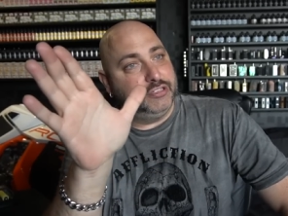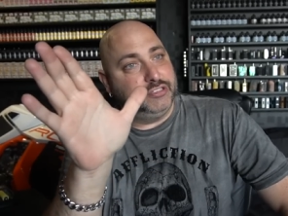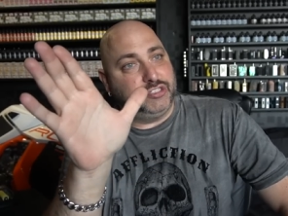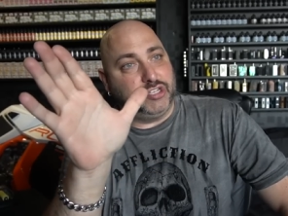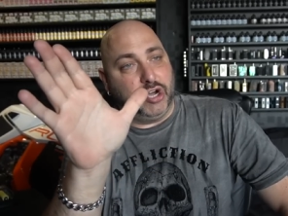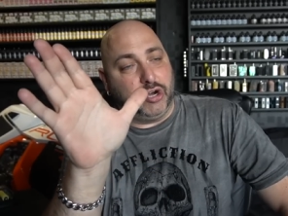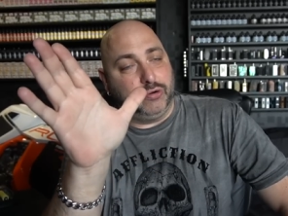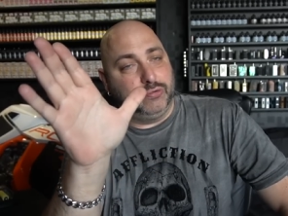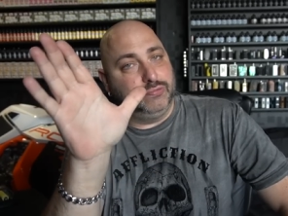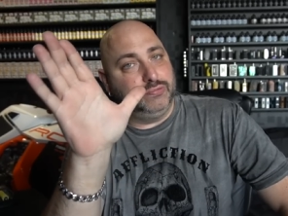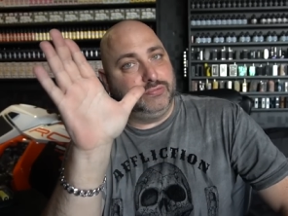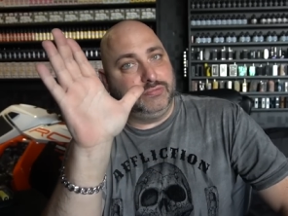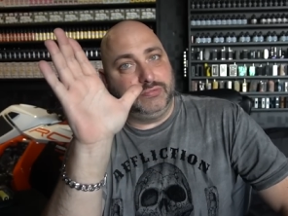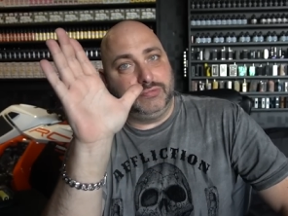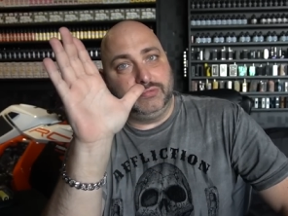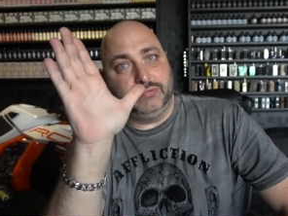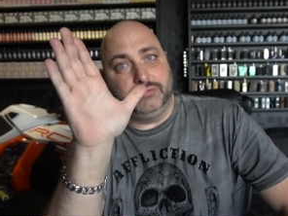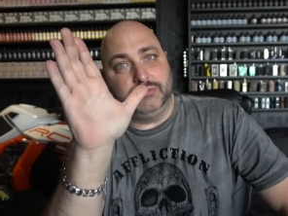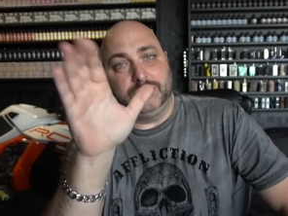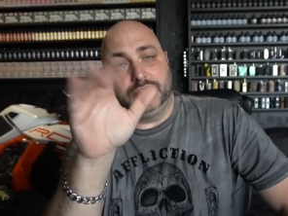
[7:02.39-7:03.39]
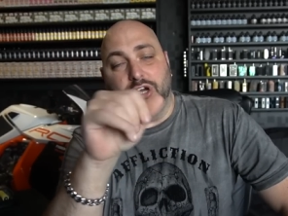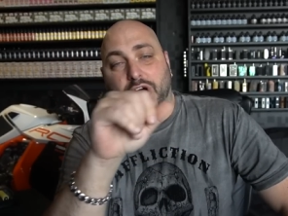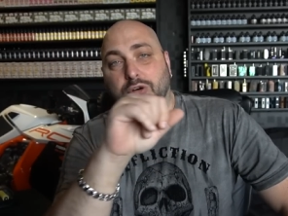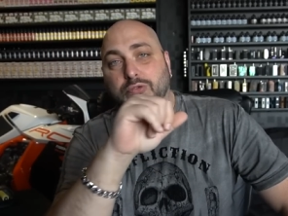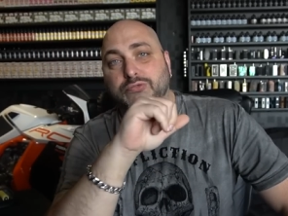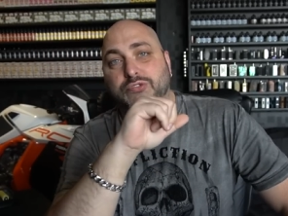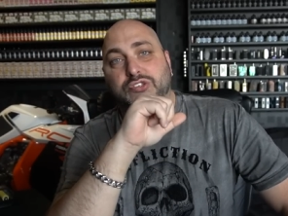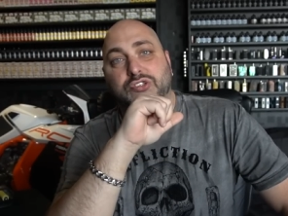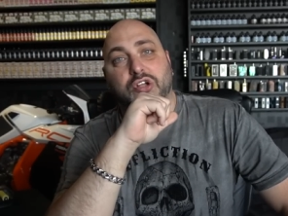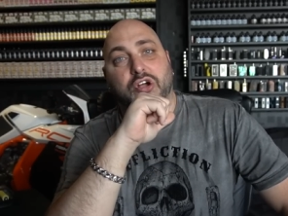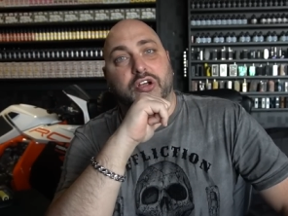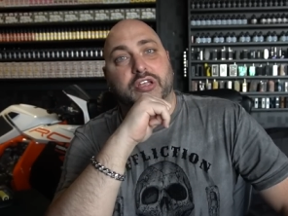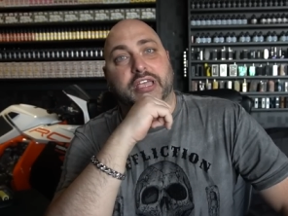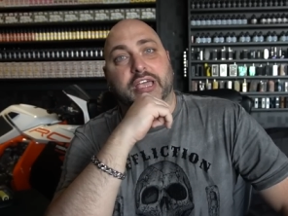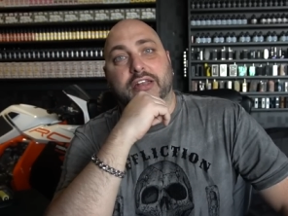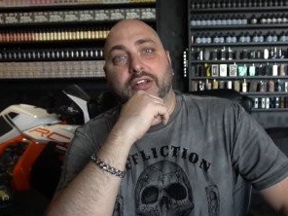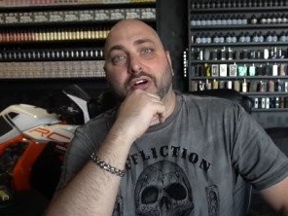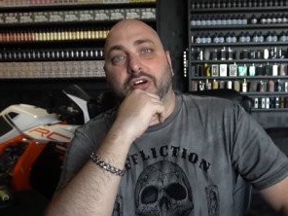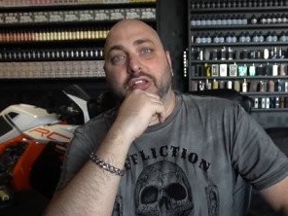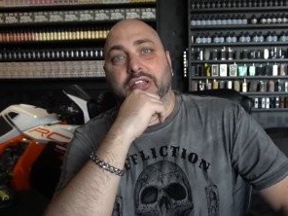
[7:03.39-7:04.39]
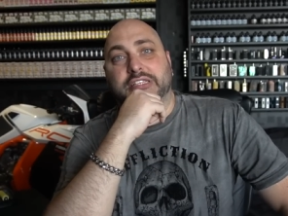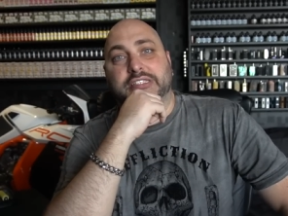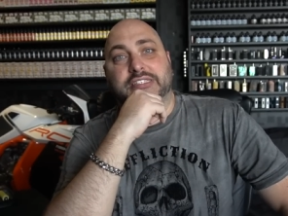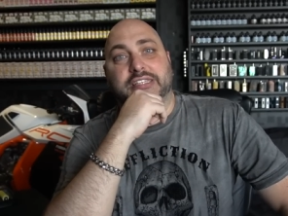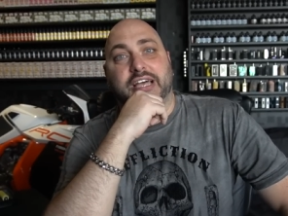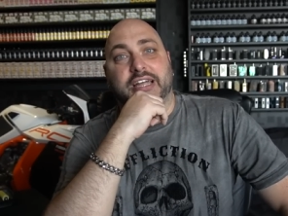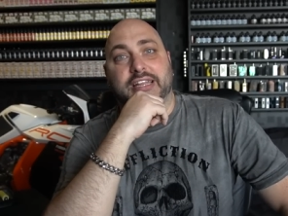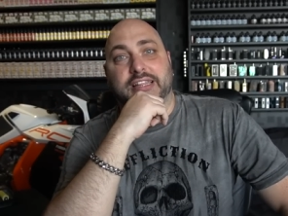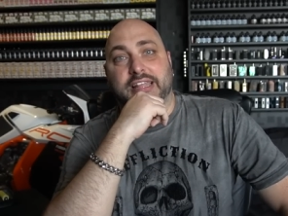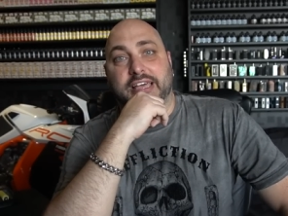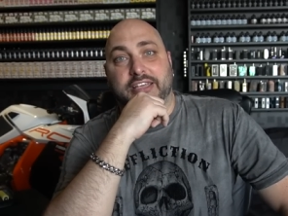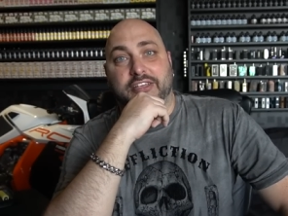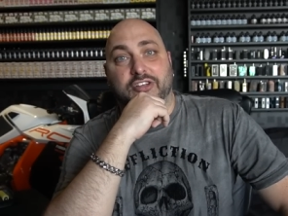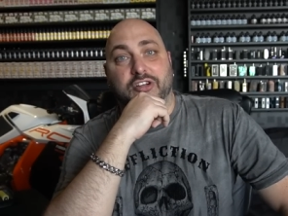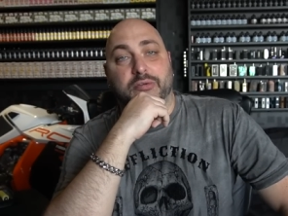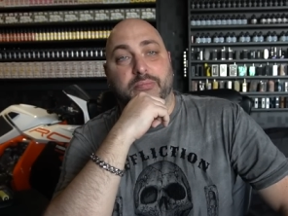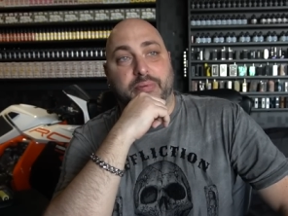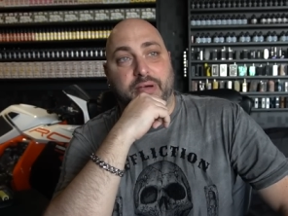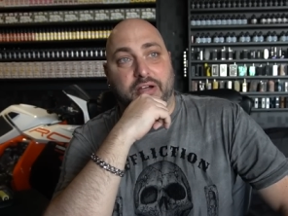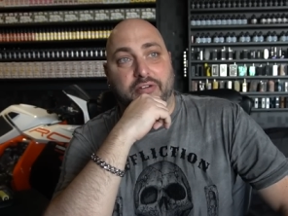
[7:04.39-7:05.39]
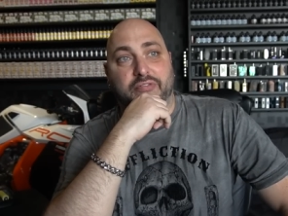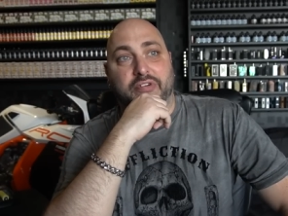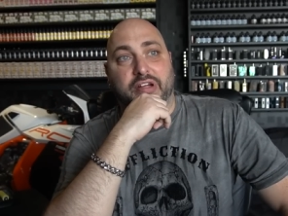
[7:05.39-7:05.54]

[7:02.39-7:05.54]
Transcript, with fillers: Don't don't start getting all excited like you're about